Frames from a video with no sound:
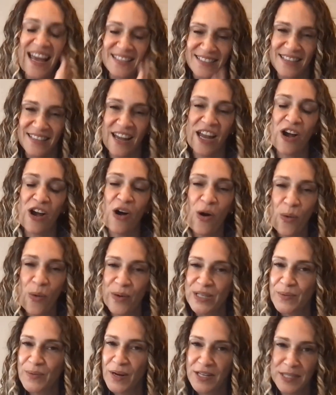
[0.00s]
Yes. I
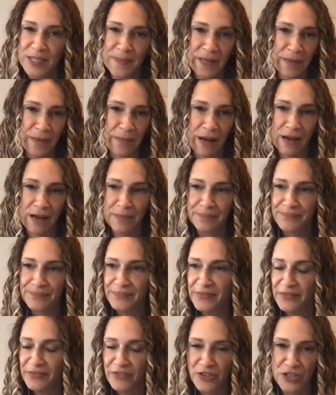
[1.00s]
always wanted to be a mom.
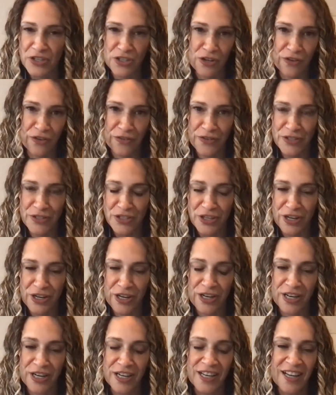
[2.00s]
For sure, for
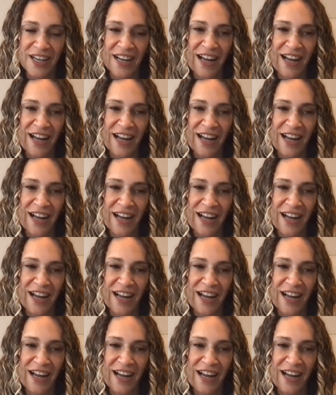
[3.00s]
sure.